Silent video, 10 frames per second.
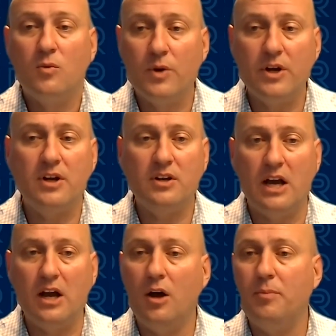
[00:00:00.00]
We're here to
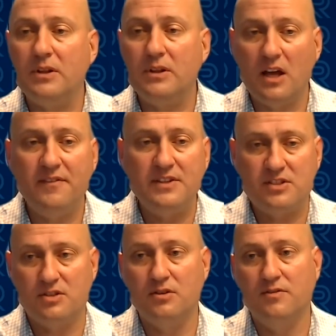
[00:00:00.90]
help, love, and
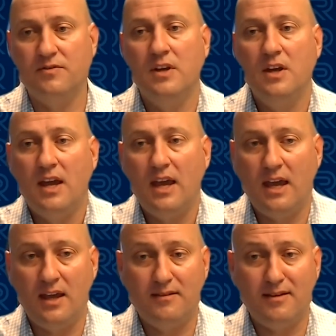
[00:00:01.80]
serve,
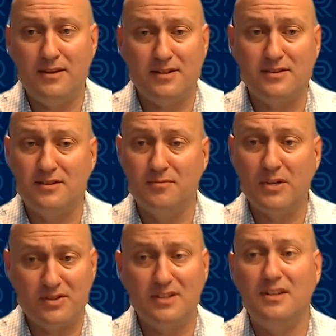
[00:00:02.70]
and this is the
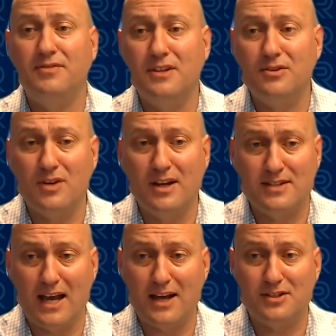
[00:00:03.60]
most significant
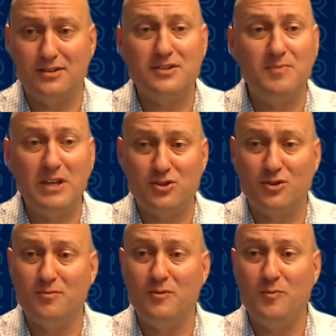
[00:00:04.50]
transaction. Let's make sure
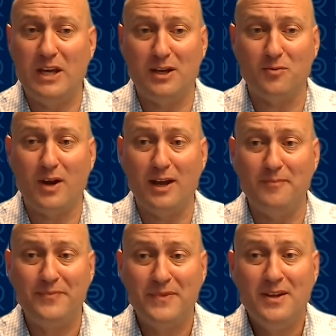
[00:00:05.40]
that we make it right.
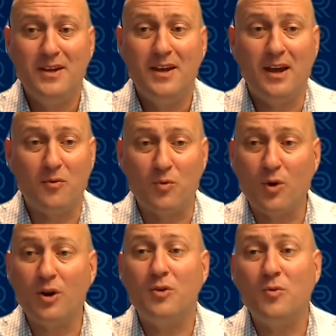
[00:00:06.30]
At
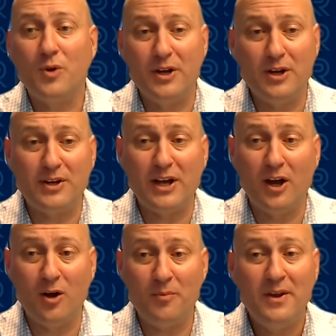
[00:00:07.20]
Rourke, we're here to
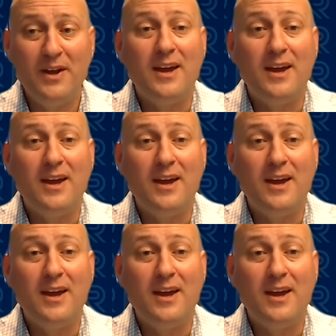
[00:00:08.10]
help.